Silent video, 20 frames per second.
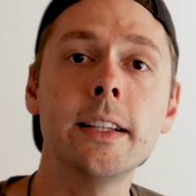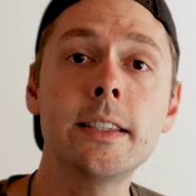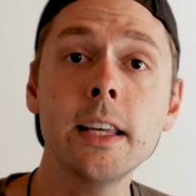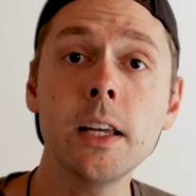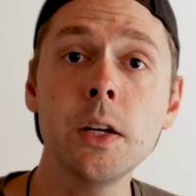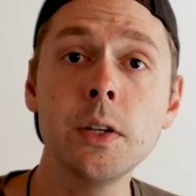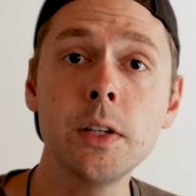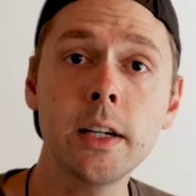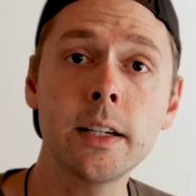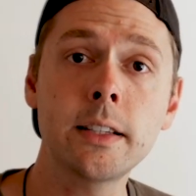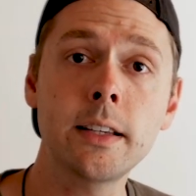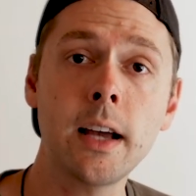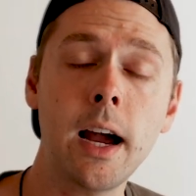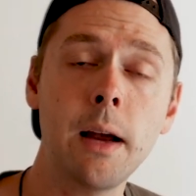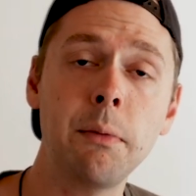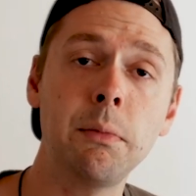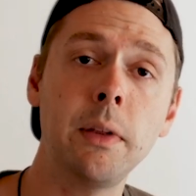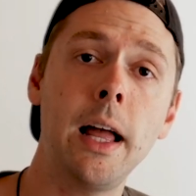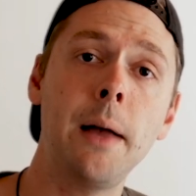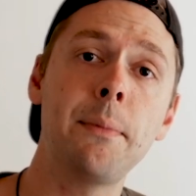Let's say you did a
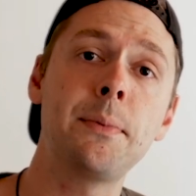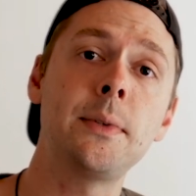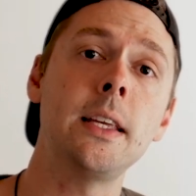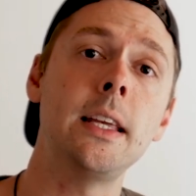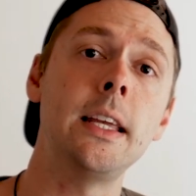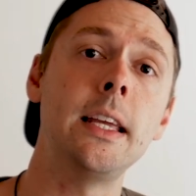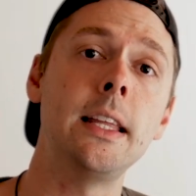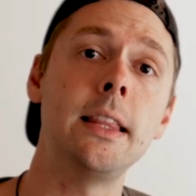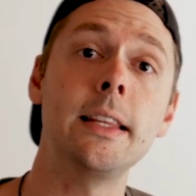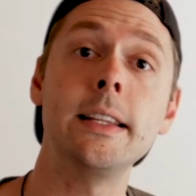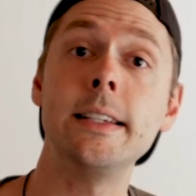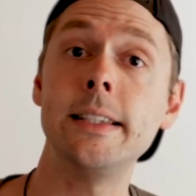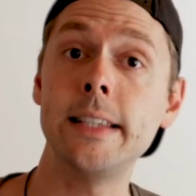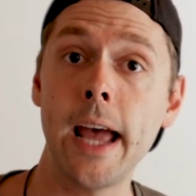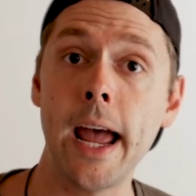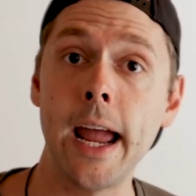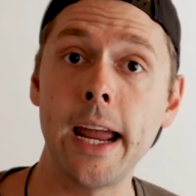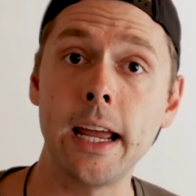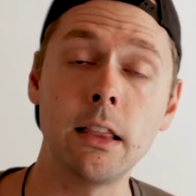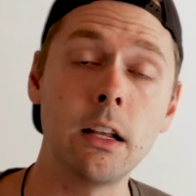time lapse in the
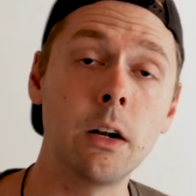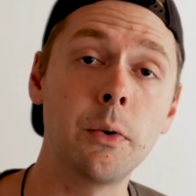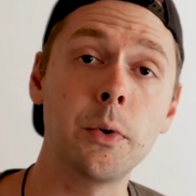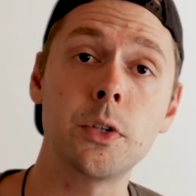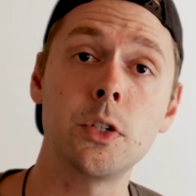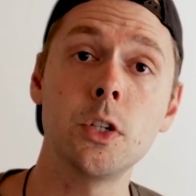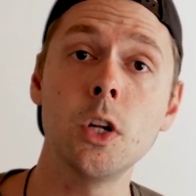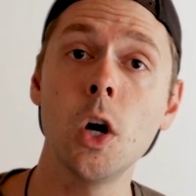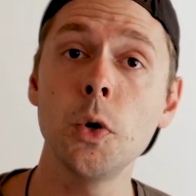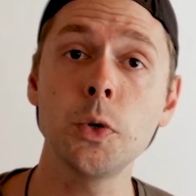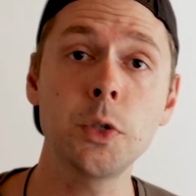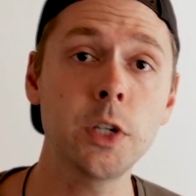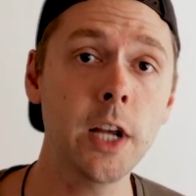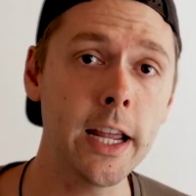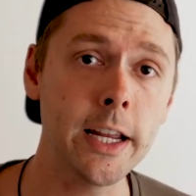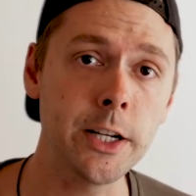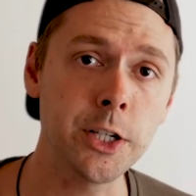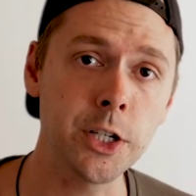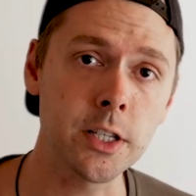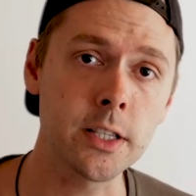day and there was no
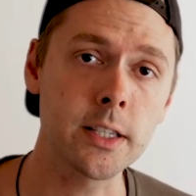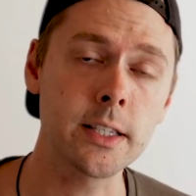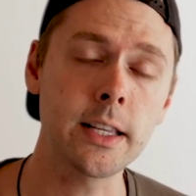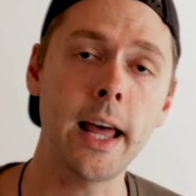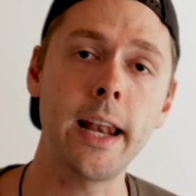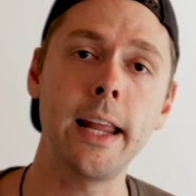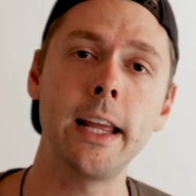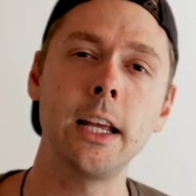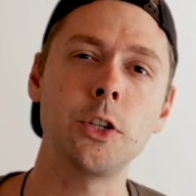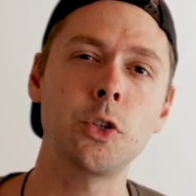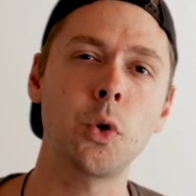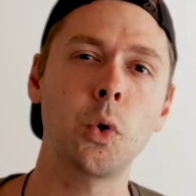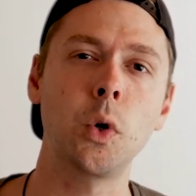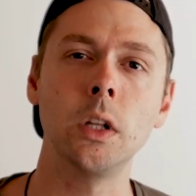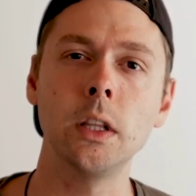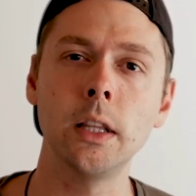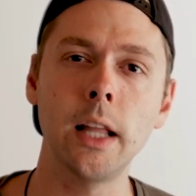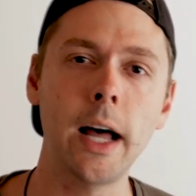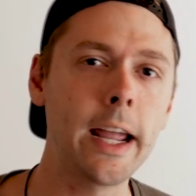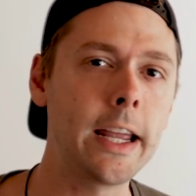change in settings or
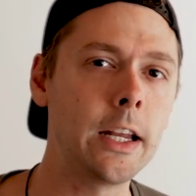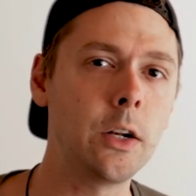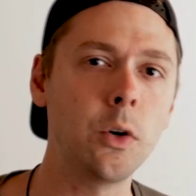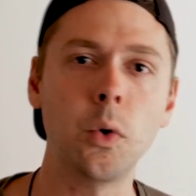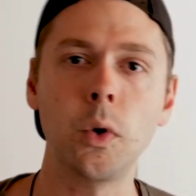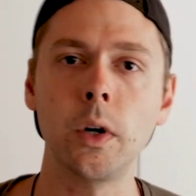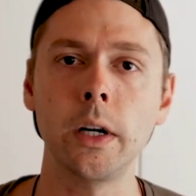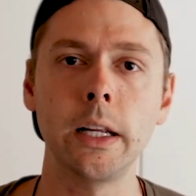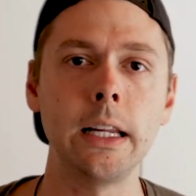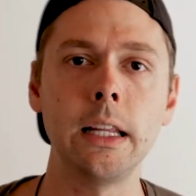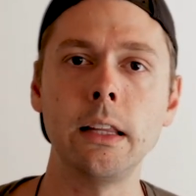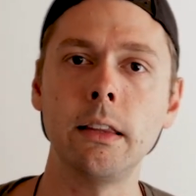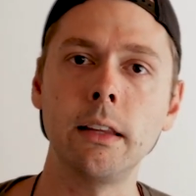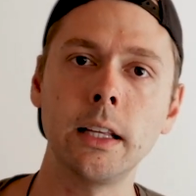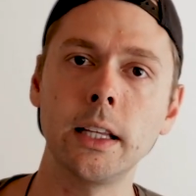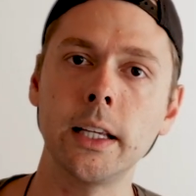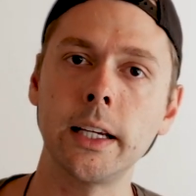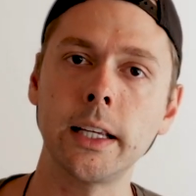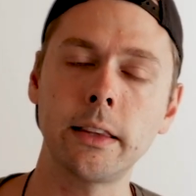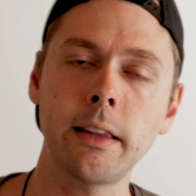light or
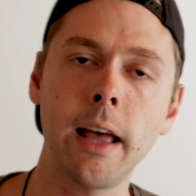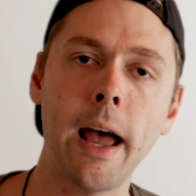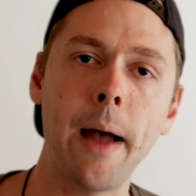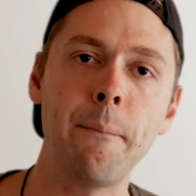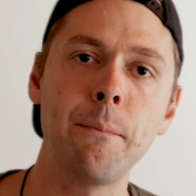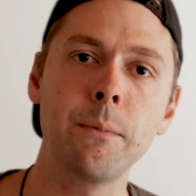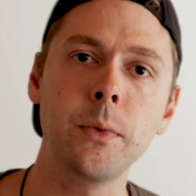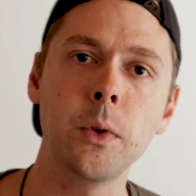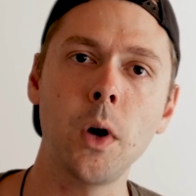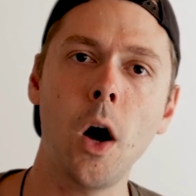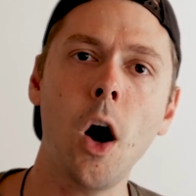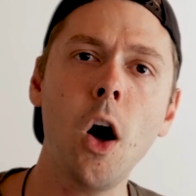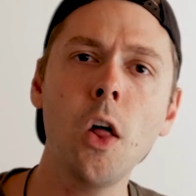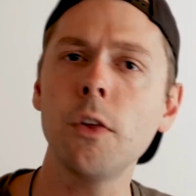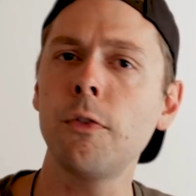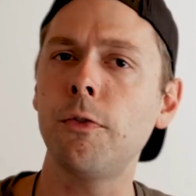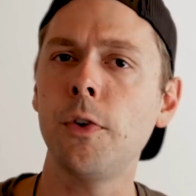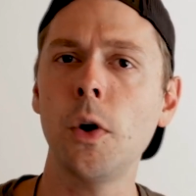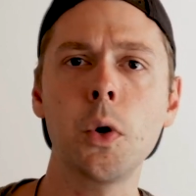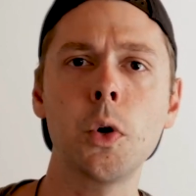anything like that.
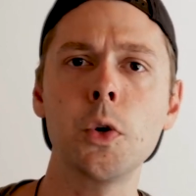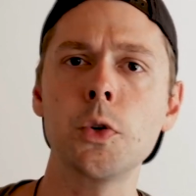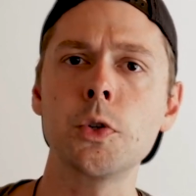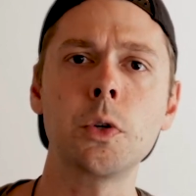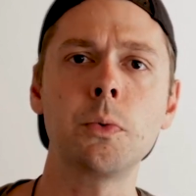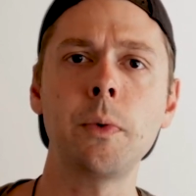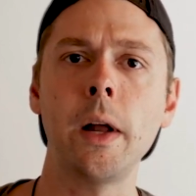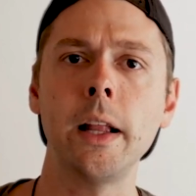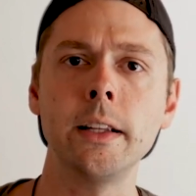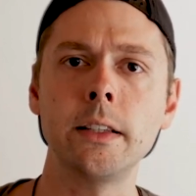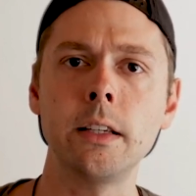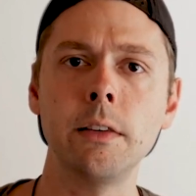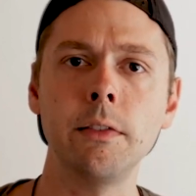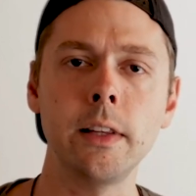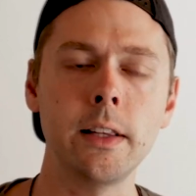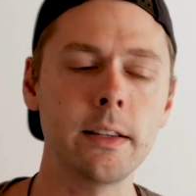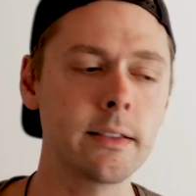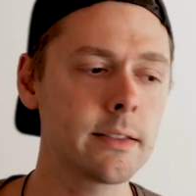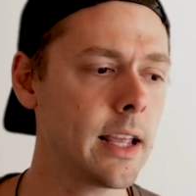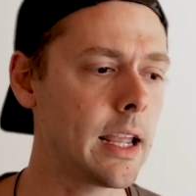All the photos are
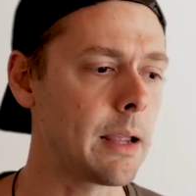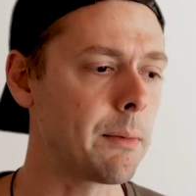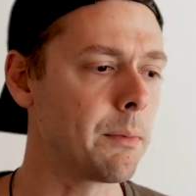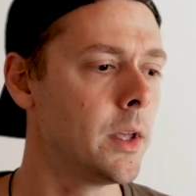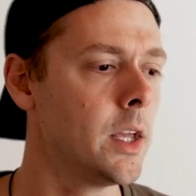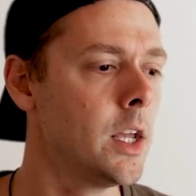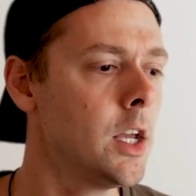relatively the same.